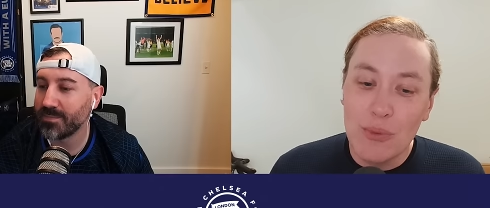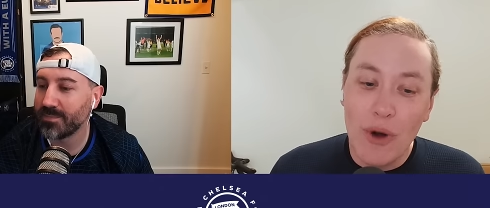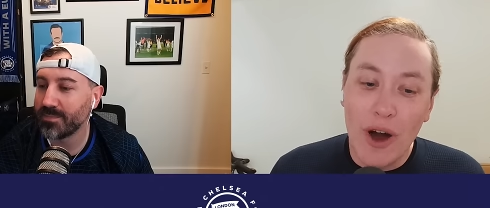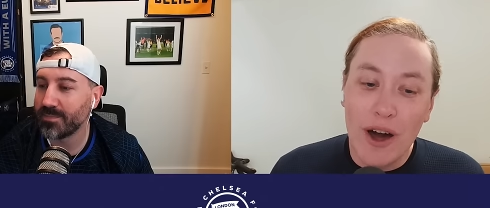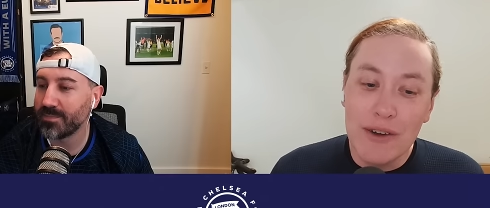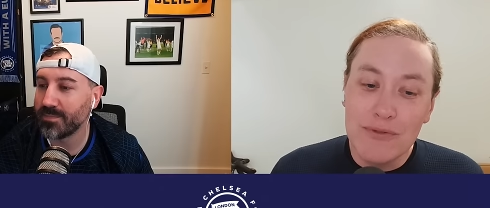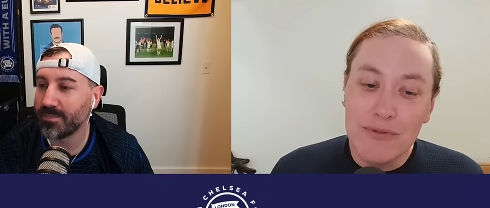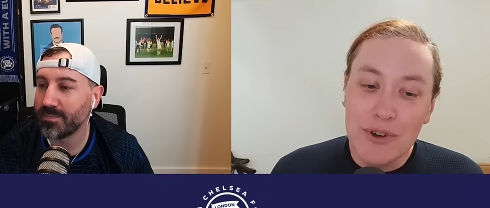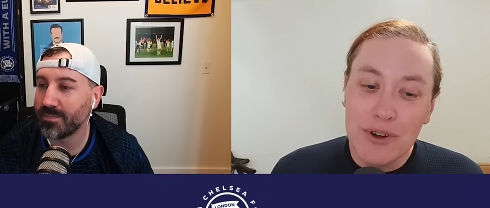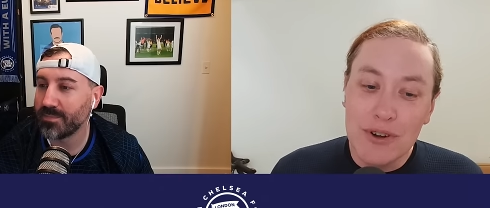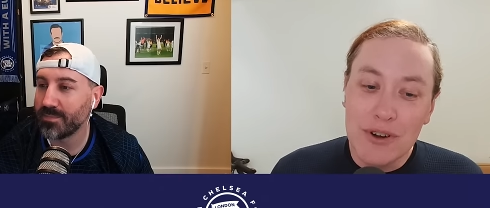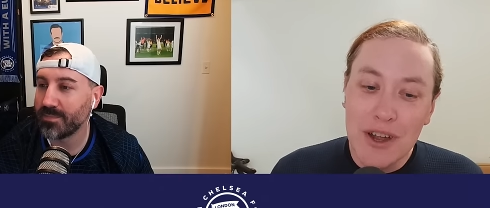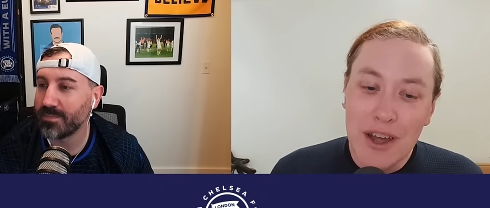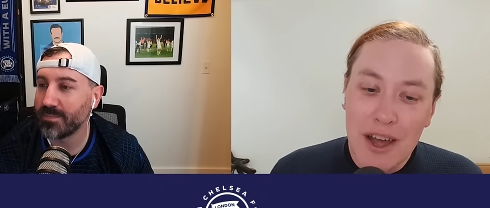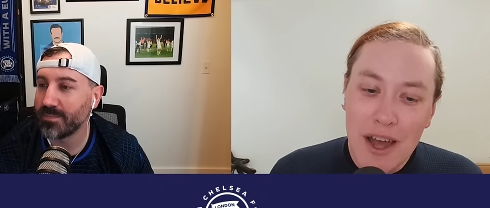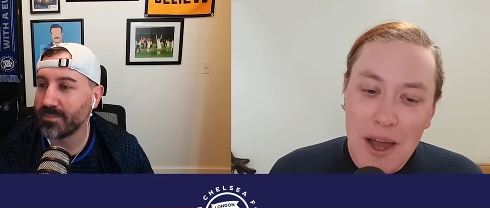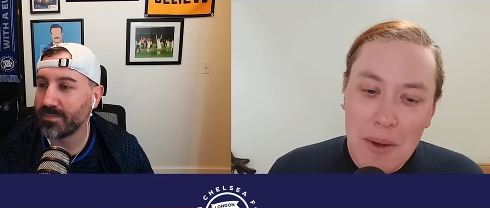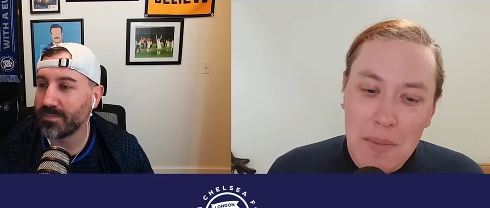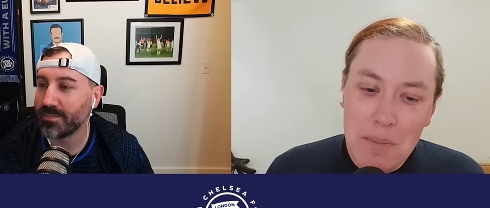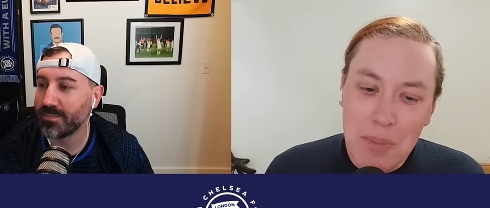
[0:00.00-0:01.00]
Speaker 1: Watford,
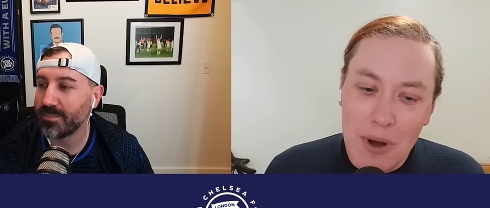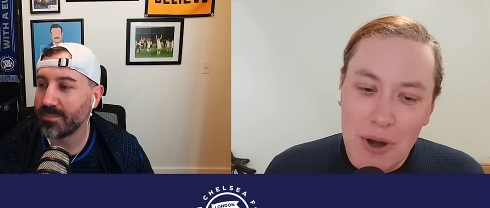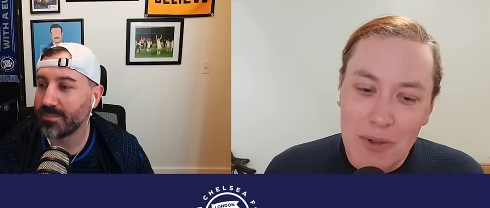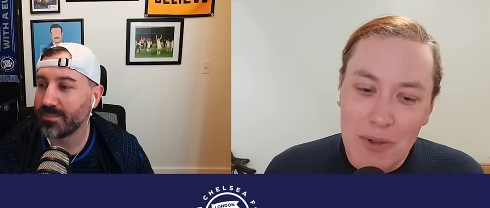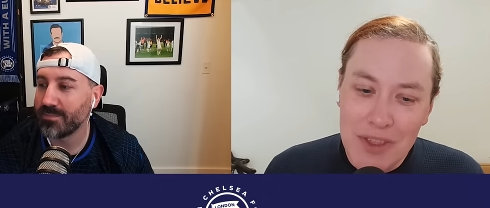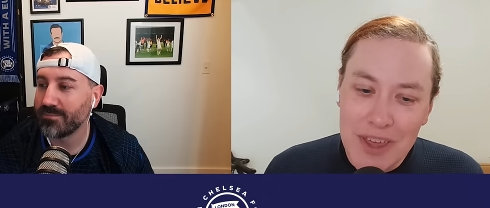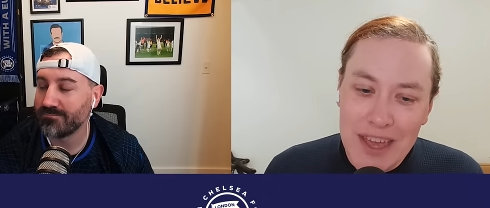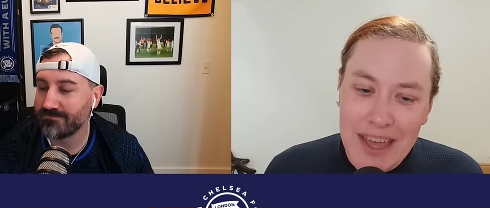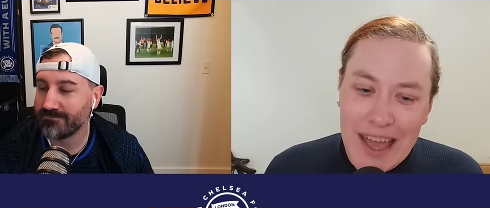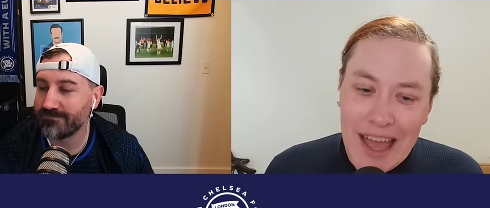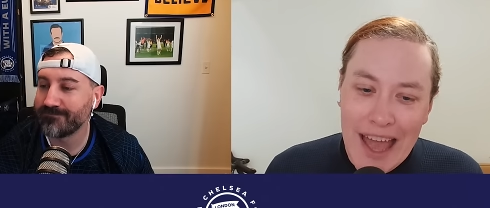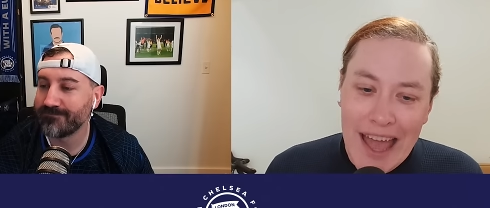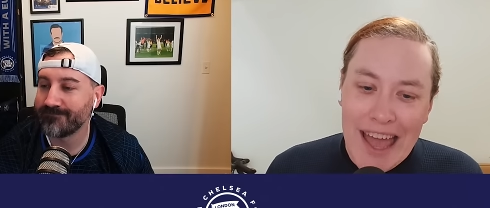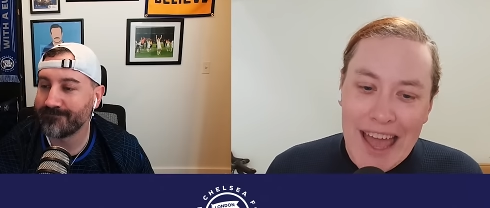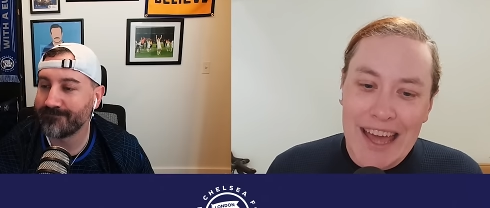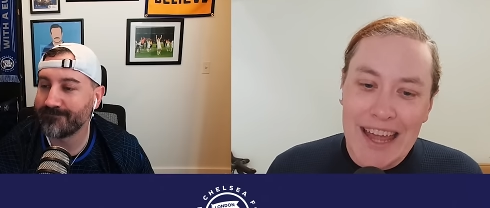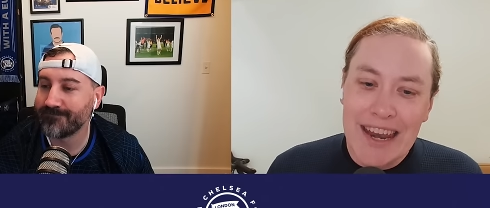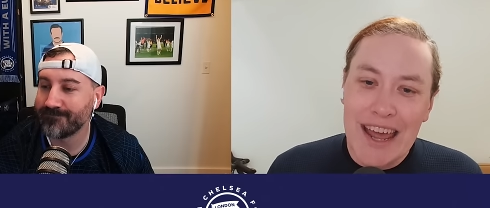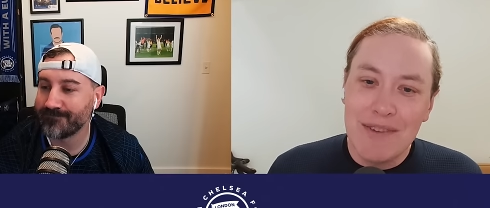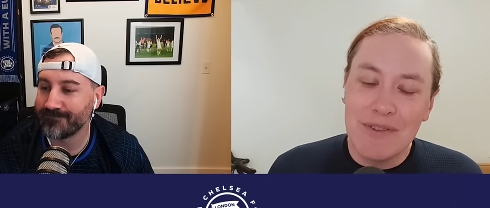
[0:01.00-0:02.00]
Burnley,
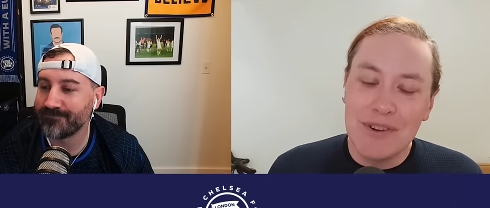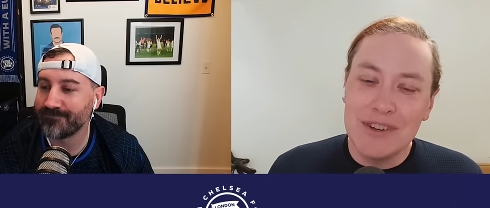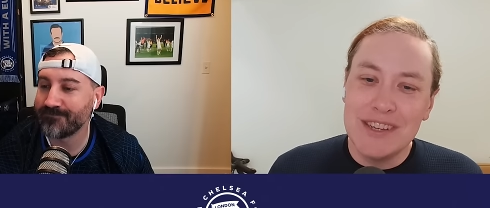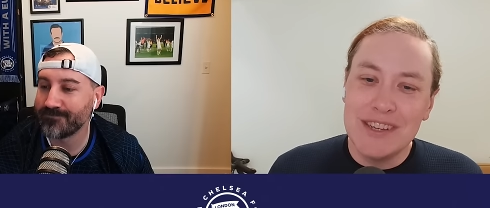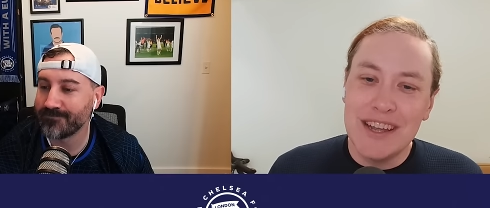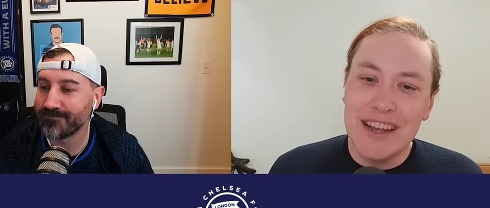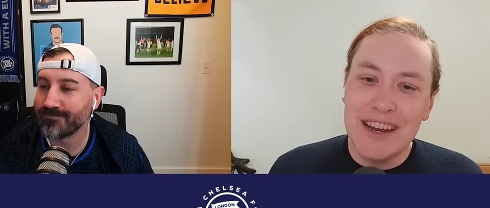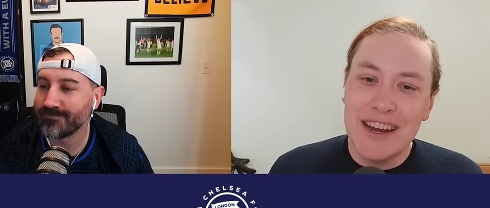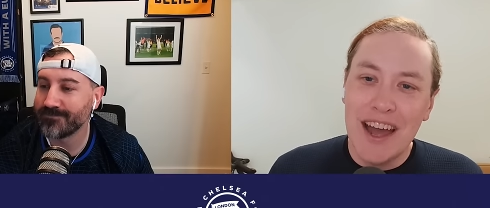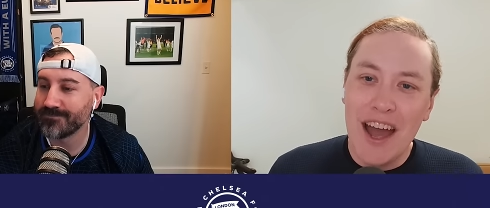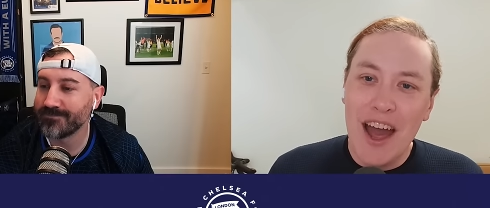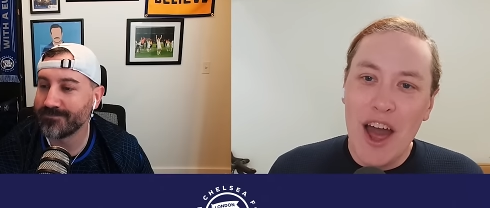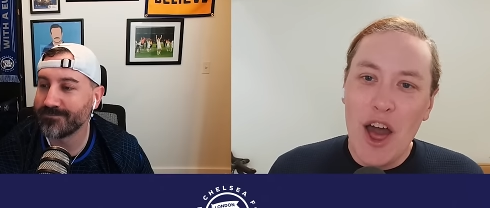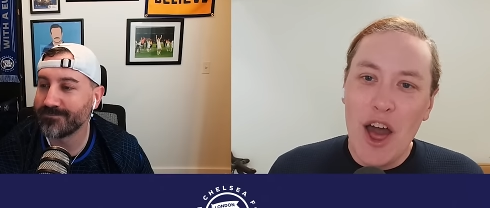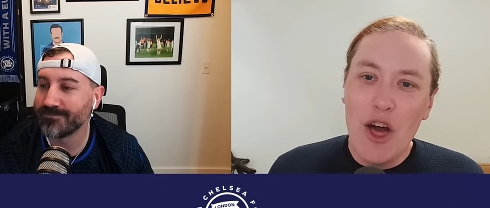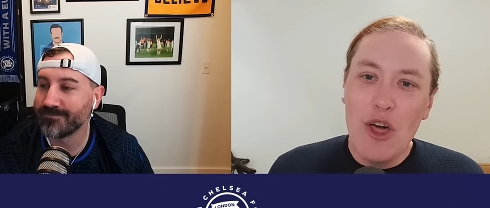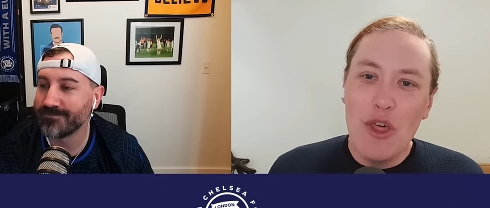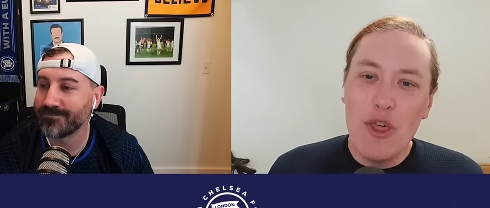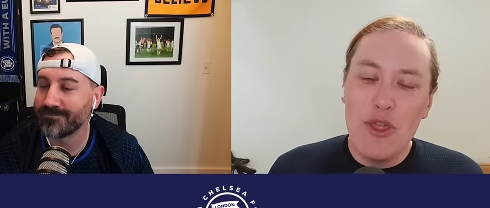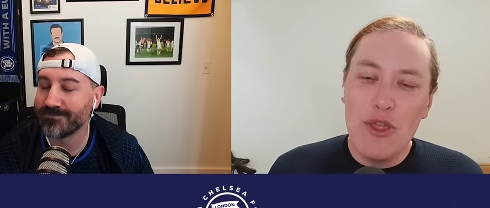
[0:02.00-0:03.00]
and Everton.
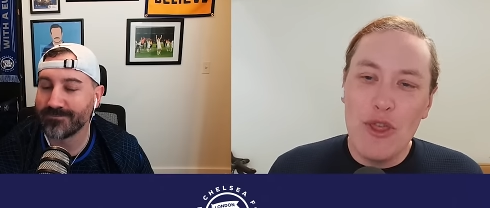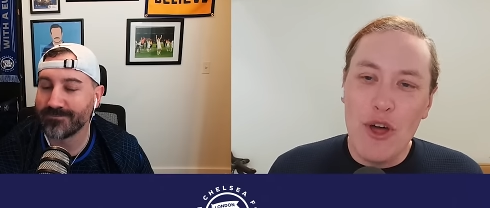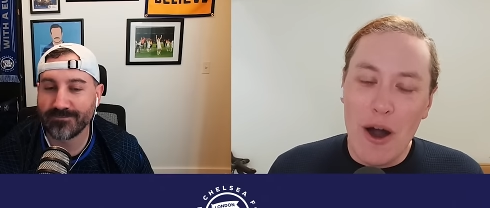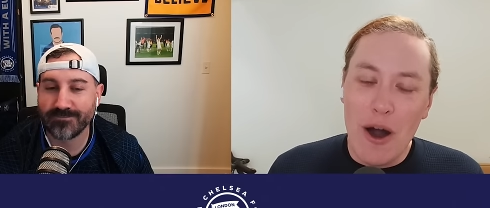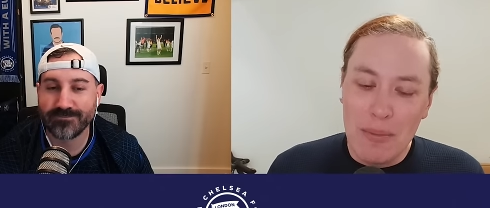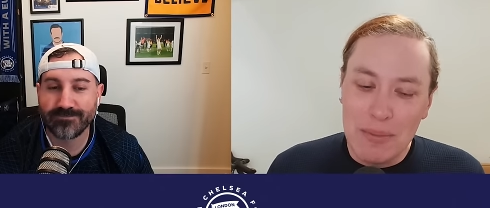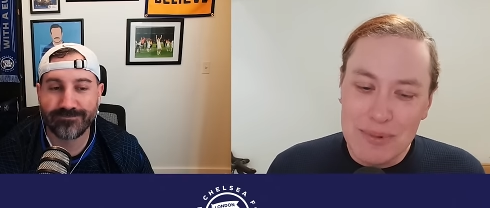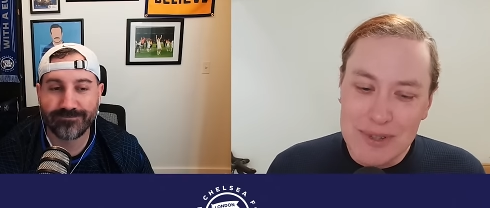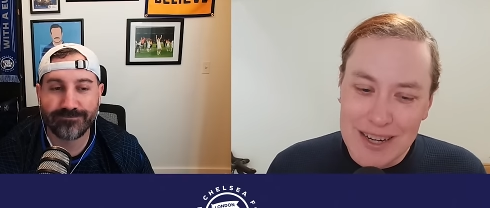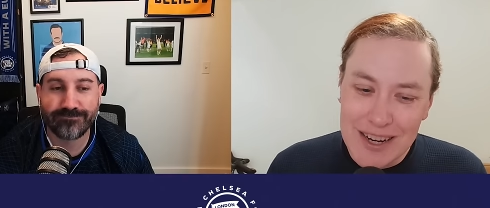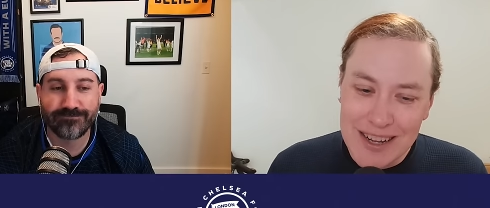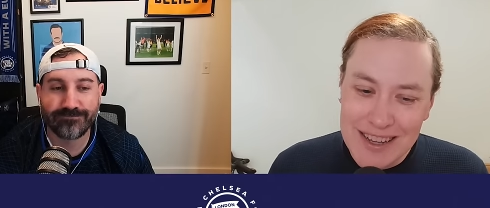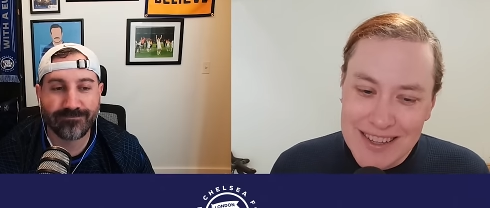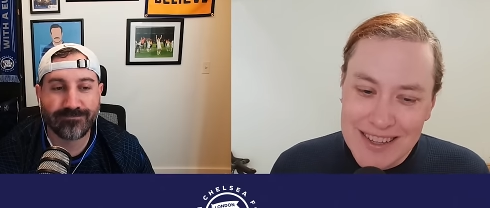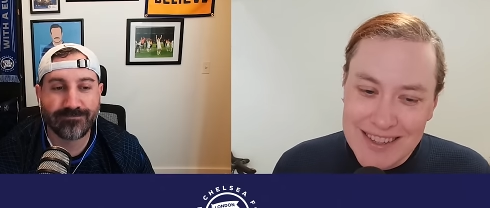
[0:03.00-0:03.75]
Thumped